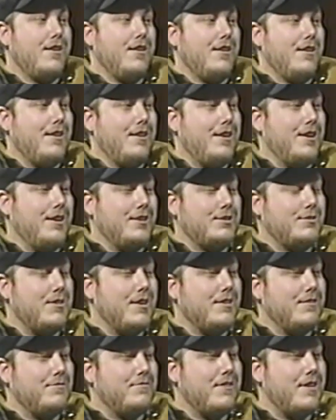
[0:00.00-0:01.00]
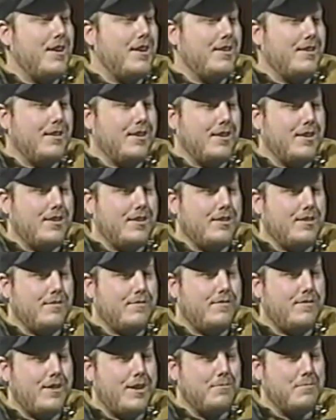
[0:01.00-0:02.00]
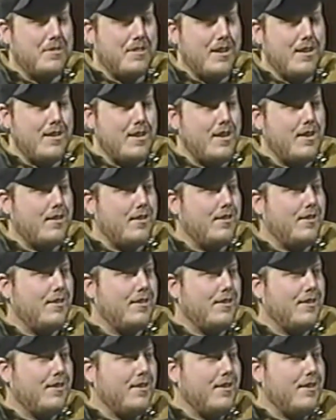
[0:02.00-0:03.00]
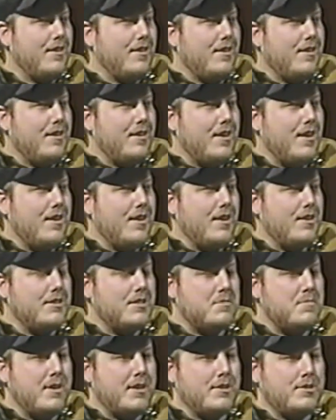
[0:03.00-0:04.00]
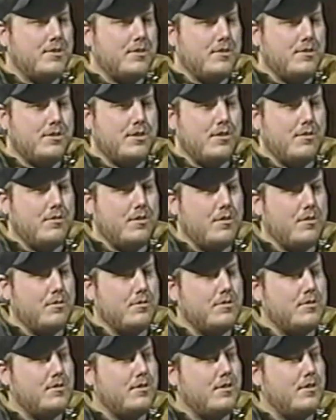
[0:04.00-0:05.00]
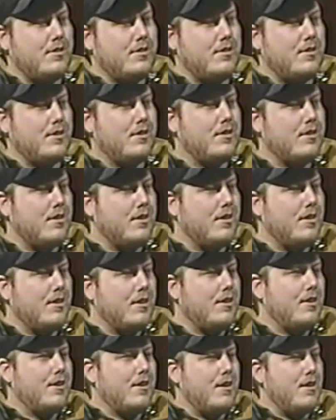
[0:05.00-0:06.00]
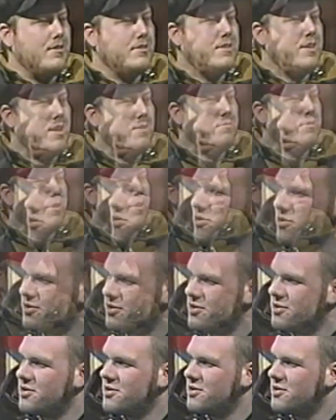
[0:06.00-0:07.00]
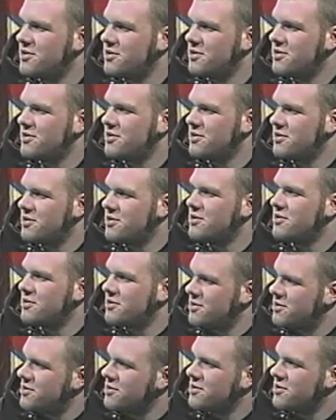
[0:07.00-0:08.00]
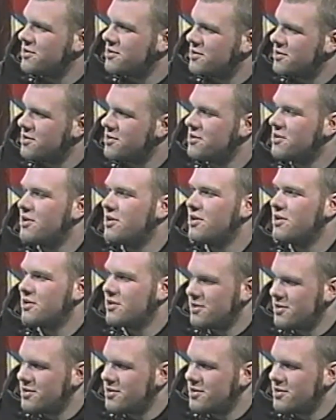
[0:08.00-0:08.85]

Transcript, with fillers: yeah. uh, trying to find uh, find what they need. And uh, just making sure the show goes on Smooth. time. Oh, so that calculator. Calculator's